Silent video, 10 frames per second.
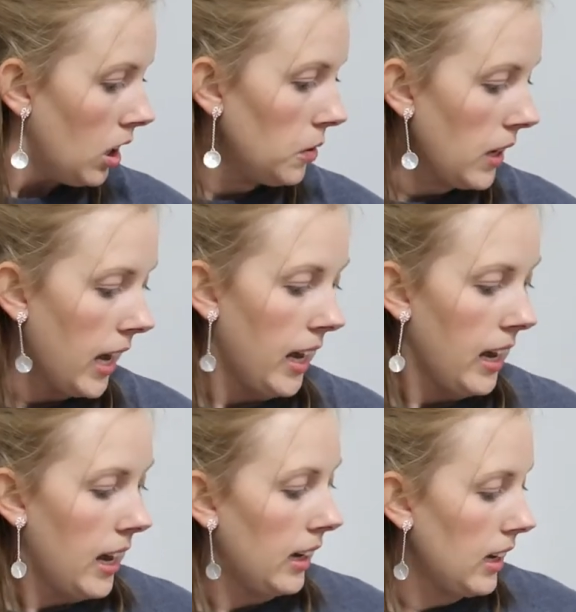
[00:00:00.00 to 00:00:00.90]
Okay,
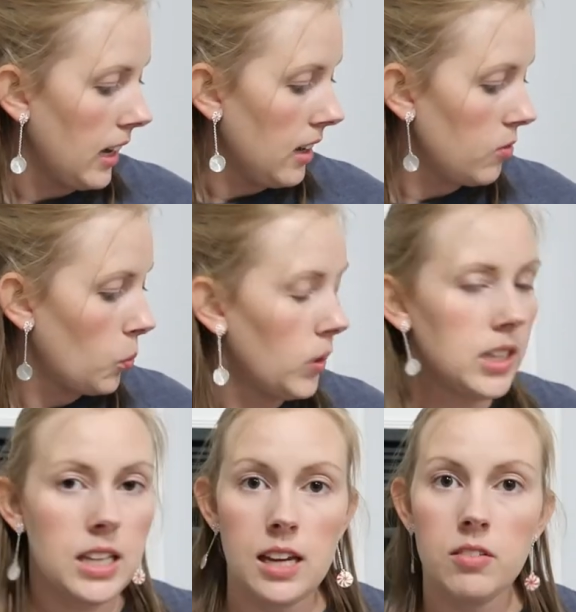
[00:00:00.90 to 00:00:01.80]
I have
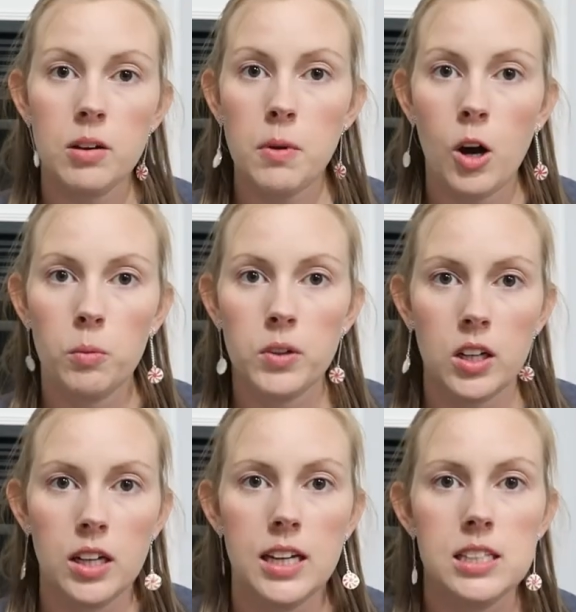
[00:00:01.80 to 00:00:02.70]
one thing from Home
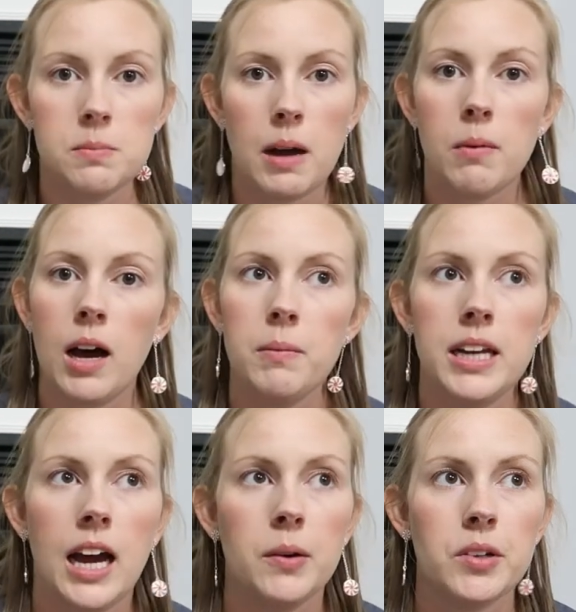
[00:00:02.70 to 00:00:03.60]
Goods. My mom
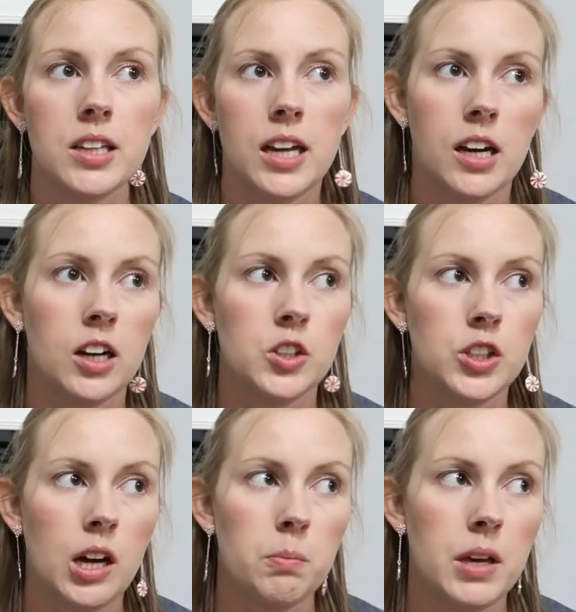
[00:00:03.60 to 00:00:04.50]
and I were there
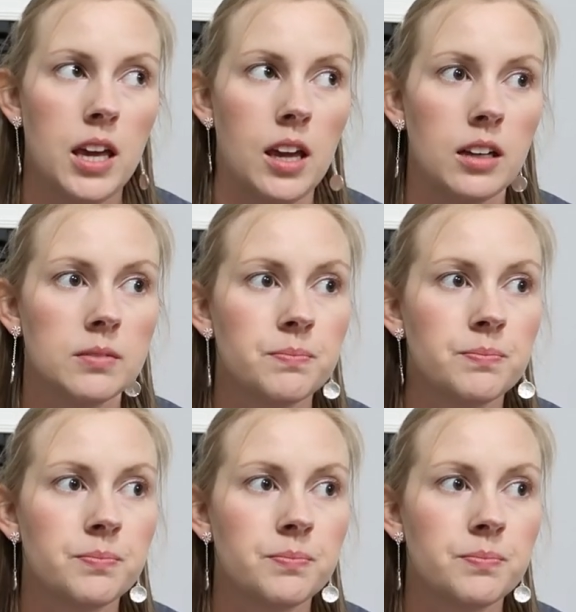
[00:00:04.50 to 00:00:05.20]
shopping,